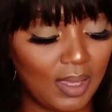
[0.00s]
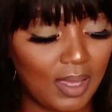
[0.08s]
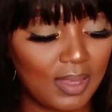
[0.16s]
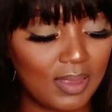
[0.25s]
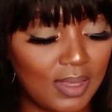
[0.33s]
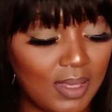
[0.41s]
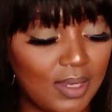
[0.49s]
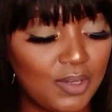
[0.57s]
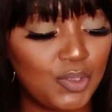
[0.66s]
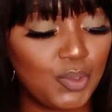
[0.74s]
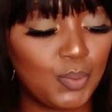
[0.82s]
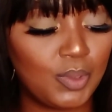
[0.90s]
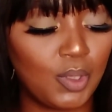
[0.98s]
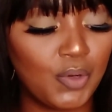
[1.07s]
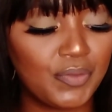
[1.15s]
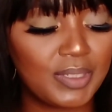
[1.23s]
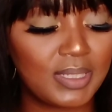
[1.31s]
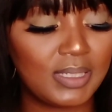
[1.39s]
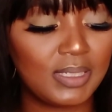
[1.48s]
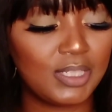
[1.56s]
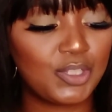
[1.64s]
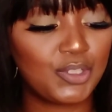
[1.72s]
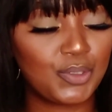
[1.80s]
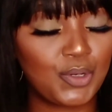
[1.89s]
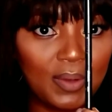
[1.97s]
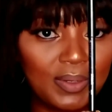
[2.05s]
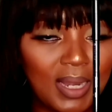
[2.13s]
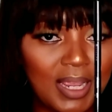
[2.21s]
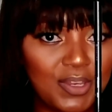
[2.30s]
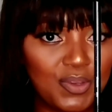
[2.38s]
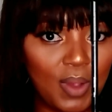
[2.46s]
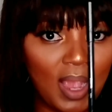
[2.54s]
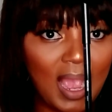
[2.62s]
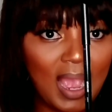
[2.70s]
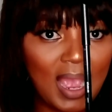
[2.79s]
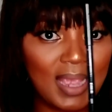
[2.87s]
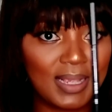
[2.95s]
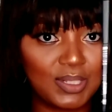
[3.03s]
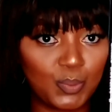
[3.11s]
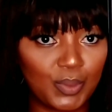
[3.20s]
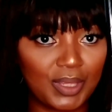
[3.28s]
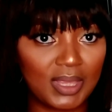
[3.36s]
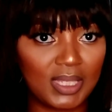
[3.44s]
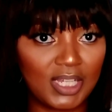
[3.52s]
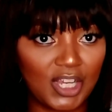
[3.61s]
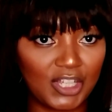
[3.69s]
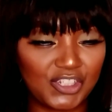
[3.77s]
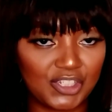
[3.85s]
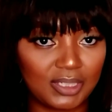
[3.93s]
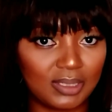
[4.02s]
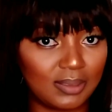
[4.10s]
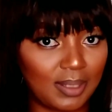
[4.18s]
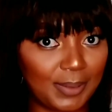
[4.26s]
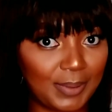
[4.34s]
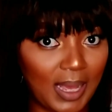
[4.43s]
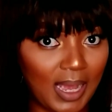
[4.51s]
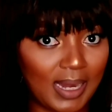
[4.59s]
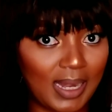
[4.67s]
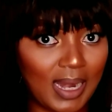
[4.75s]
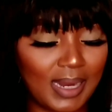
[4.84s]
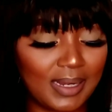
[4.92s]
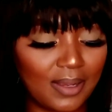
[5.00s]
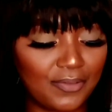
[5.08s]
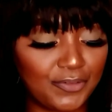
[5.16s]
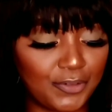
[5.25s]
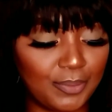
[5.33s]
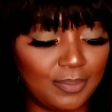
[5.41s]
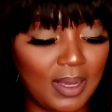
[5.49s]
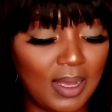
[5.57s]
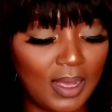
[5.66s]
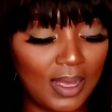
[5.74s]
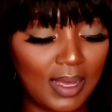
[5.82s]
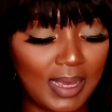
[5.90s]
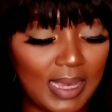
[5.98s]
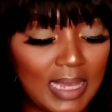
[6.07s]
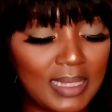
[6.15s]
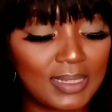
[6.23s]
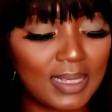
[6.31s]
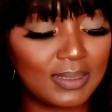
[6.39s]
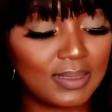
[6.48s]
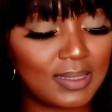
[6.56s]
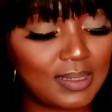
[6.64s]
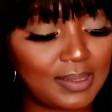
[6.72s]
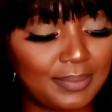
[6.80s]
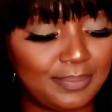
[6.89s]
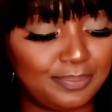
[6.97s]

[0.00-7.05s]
And then you will obviously need to outline your eyes with the Kajal eyeliner from Essence.